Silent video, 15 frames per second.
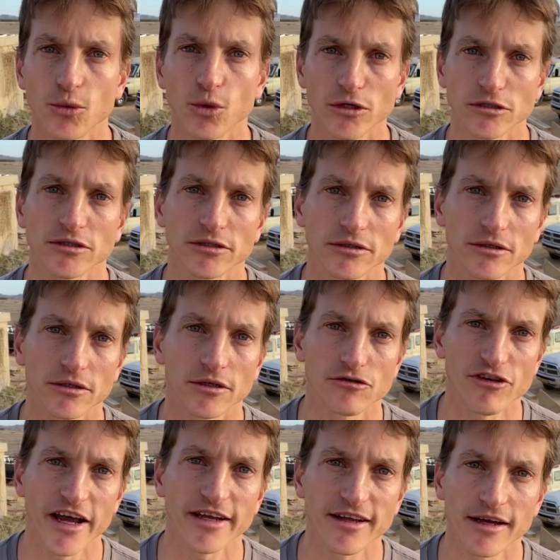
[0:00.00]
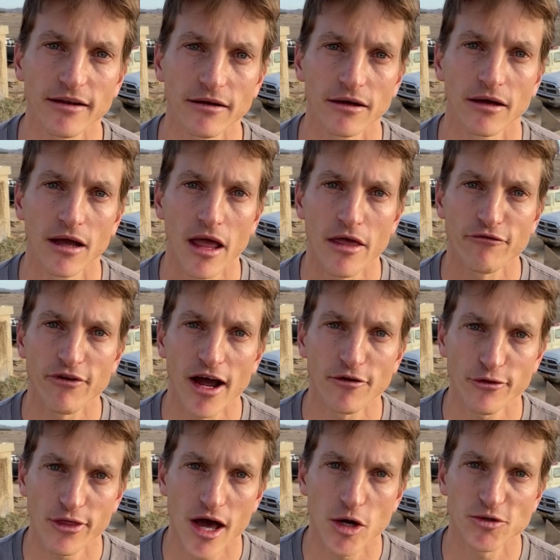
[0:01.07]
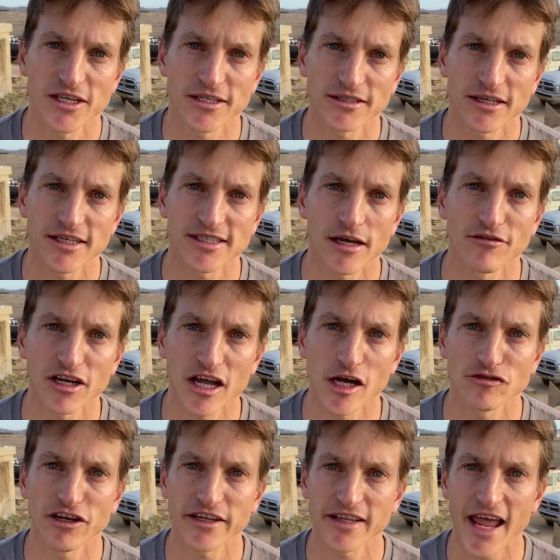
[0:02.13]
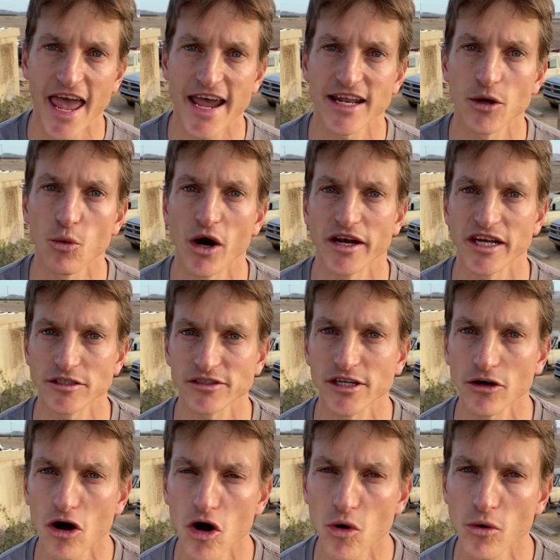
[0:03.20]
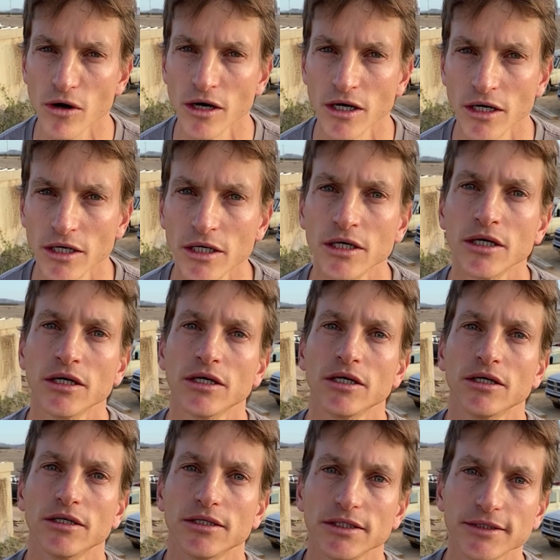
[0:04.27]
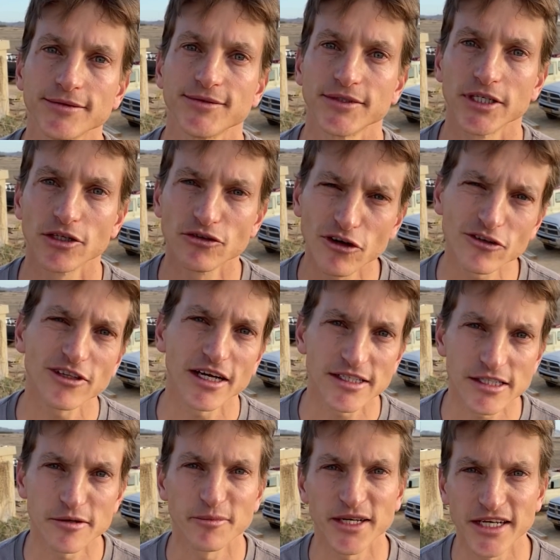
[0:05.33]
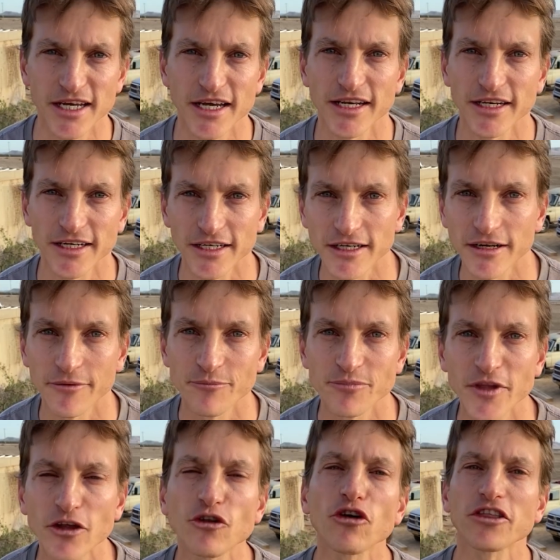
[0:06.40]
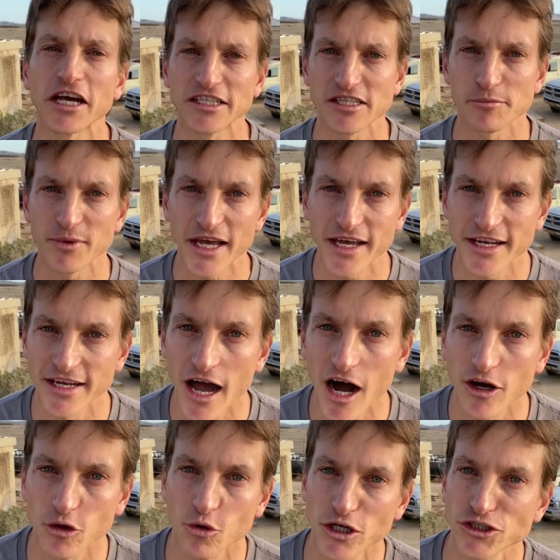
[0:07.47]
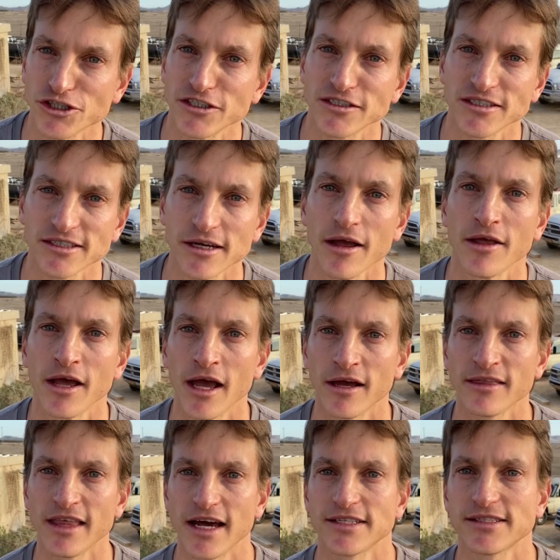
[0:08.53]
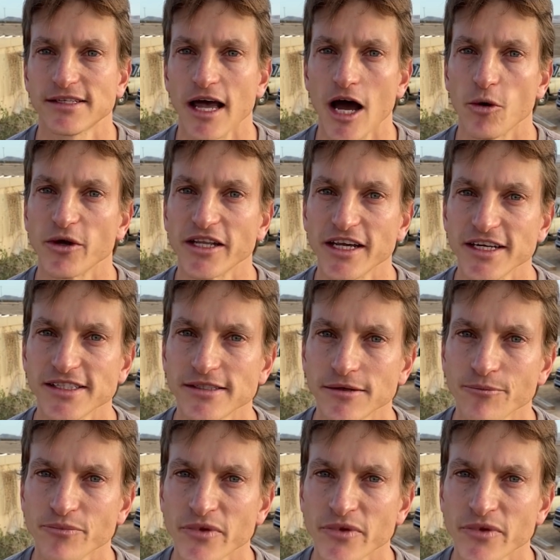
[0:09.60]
world created? 5,781 years ago. Don't ask me any hard questions. That's how it is.